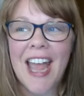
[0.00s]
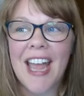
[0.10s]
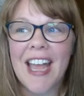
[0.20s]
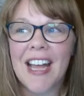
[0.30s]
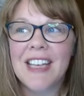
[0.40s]

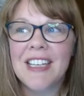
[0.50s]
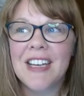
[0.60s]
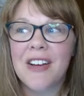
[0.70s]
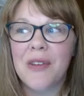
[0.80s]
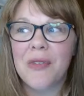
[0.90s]
And
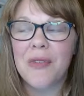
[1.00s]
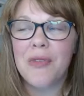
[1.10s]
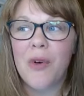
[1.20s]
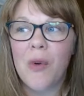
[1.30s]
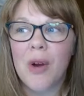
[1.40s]
uh,
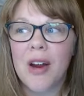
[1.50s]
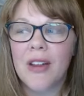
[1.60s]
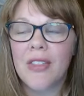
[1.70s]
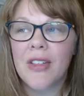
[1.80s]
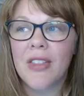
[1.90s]

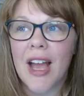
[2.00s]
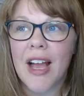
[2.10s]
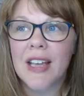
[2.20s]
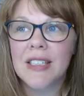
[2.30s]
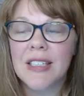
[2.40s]
for the
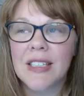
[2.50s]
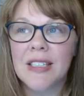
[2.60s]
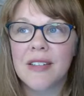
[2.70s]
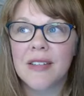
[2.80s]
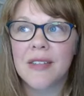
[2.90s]

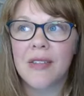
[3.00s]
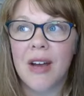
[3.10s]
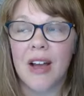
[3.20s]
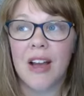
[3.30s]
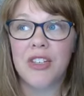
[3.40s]
last
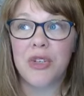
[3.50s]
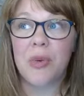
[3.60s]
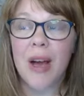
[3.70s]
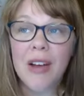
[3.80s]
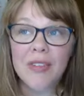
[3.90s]
uh,
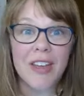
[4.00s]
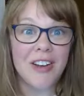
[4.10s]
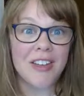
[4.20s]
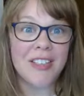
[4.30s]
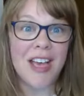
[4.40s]
12
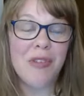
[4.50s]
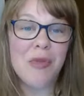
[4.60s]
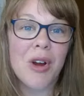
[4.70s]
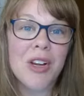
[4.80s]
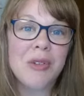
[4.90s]
years, I've
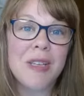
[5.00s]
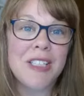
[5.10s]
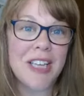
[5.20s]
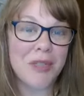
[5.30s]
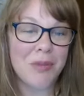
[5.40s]
worked with
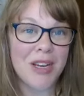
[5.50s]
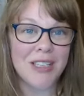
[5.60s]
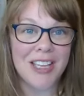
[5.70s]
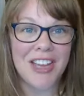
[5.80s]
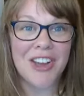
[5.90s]

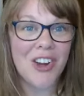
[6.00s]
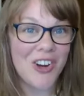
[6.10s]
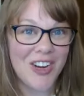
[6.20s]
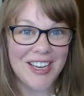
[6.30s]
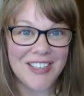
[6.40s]
Dayspring's
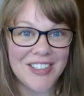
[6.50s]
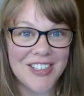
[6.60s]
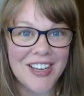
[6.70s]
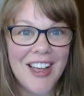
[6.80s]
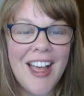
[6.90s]

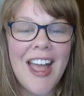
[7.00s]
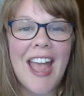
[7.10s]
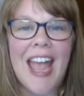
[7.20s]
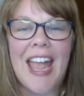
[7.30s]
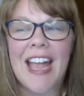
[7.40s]
Incourage.
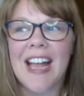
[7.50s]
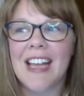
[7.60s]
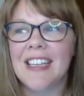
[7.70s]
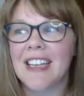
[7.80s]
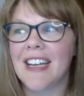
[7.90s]

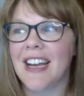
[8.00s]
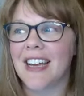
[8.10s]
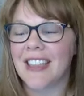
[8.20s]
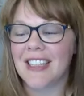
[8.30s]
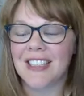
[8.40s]
And uh,
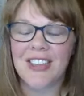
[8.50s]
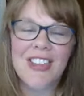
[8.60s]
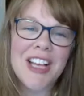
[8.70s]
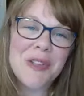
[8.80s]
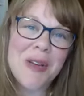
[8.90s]
the, so
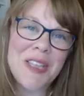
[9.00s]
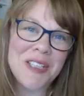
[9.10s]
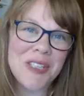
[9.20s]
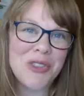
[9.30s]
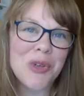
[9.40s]
that's why
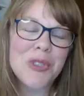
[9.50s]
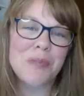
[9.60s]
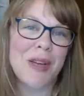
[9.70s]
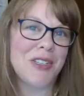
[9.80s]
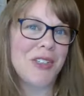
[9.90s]
this is so
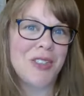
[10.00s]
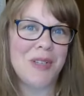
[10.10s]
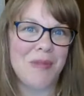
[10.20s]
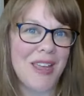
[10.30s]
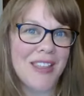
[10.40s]
special
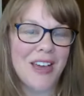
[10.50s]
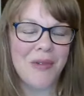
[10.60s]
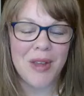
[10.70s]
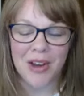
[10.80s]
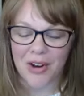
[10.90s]
to me that
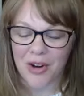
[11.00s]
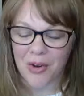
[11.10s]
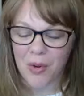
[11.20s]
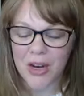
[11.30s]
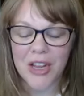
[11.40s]
we are
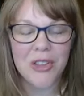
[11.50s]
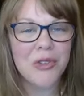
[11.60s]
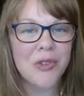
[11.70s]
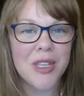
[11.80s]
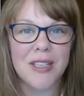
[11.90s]
working
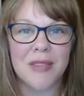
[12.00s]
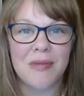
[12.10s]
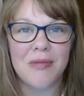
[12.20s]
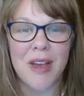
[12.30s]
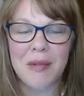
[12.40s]
through this
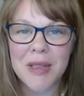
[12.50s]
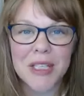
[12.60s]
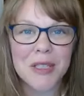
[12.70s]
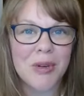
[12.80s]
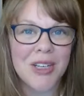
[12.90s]

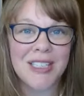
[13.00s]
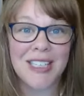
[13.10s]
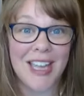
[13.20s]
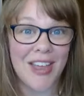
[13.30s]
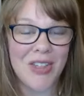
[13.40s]
fabulous book
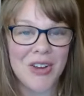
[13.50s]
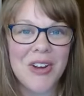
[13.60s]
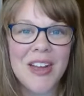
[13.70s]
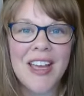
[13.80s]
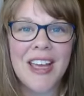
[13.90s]

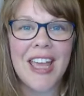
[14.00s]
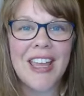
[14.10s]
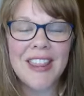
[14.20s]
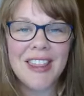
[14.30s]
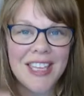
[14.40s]
together
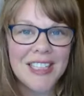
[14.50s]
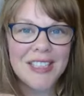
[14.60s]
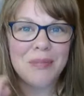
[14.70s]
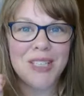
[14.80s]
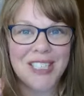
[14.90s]
in
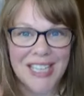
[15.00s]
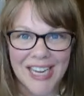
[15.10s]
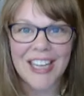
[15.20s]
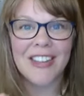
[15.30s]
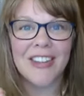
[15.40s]
this
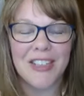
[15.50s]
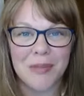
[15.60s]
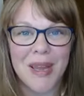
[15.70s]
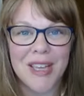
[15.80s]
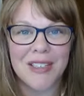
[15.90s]
particular
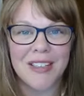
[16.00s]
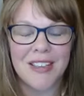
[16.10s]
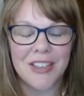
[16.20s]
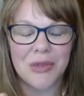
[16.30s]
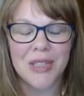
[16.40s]
space.
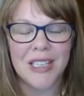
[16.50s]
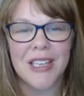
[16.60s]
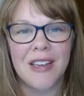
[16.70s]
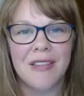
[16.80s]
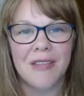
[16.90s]
It's
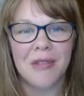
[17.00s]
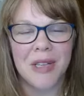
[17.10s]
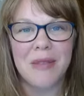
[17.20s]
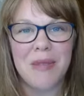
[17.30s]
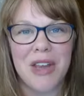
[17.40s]
really,
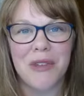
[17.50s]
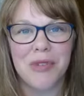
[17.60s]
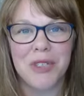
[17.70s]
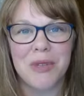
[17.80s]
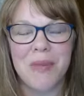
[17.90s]
really
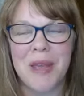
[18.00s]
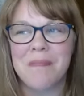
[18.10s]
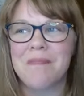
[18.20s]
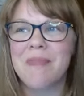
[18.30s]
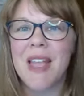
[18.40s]
meaningful to me.
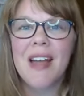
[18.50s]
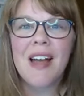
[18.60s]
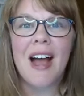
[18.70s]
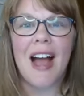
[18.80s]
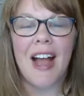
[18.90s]

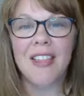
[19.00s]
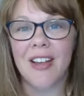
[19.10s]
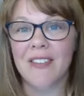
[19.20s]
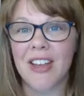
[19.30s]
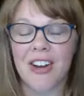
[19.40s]
I
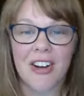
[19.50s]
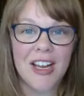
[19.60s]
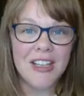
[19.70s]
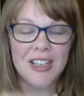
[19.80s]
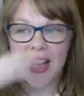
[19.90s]
love
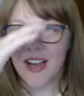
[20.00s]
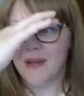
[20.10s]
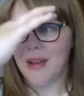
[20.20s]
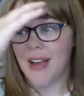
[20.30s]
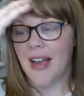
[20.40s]
incourage.
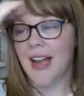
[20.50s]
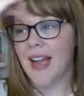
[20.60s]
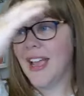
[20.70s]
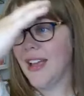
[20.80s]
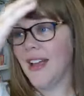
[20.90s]
Um,
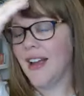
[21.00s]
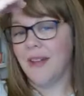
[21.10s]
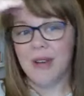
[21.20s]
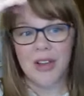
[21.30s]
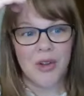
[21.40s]
I
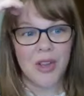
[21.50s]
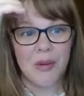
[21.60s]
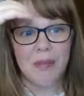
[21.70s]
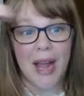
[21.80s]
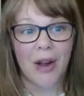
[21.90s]
I'm going to go a little
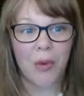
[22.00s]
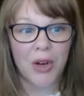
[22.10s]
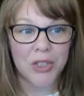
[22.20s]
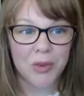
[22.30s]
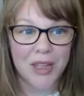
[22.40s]

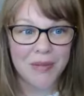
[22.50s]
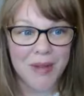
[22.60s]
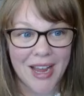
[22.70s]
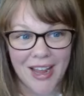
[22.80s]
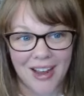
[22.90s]
backwards with
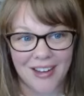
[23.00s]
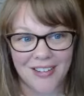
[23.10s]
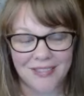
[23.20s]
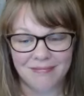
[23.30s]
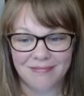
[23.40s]
my
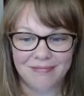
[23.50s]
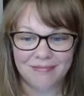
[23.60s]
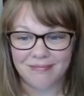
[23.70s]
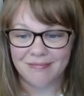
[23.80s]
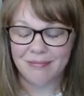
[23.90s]
uh,
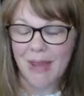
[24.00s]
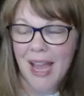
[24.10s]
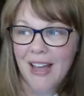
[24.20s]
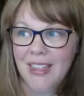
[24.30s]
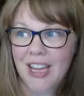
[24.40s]

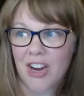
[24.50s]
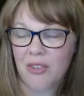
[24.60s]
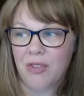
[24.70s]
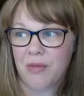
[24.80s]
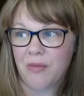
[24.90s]
path here
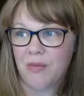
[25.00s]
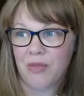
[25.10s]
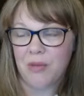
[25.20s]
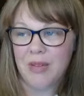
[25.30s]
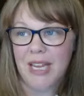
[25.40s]
from
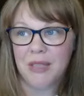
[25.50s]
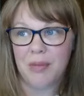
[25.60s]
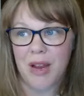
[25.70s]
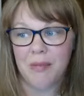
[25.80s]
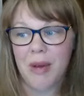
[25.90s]
from
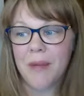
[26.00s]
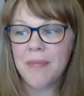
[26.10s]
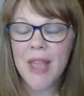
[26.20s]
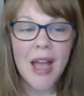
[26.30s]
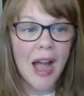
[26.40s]
Dayspring, but
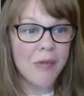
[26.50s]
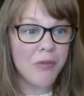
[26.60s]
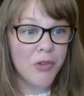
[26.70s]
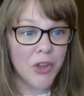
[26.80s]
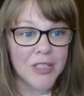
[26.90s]
I'm
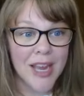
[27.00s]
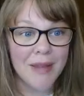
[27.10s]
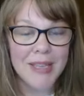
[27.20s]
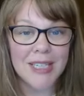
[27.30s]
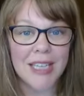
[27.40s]
full
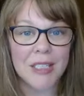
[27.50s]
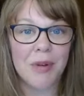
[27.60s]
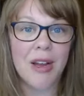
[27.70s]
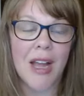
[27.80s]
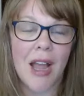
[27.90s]
time at
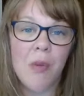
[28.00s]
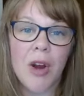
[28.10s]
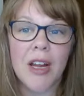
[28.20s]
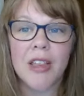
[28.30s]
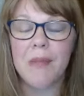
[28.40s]
Dayspring. I work in the